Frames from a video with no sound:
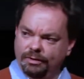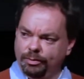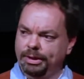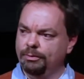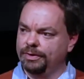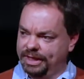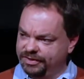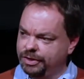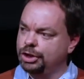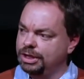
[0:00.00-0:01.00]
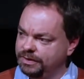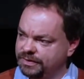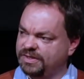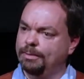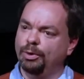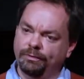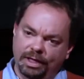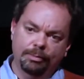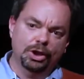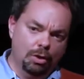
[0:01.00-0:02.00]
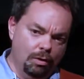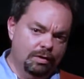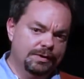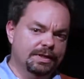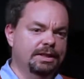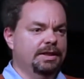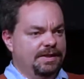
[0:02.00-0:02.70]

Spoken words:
everybody, with the SDGs, Sustainable Development Goals.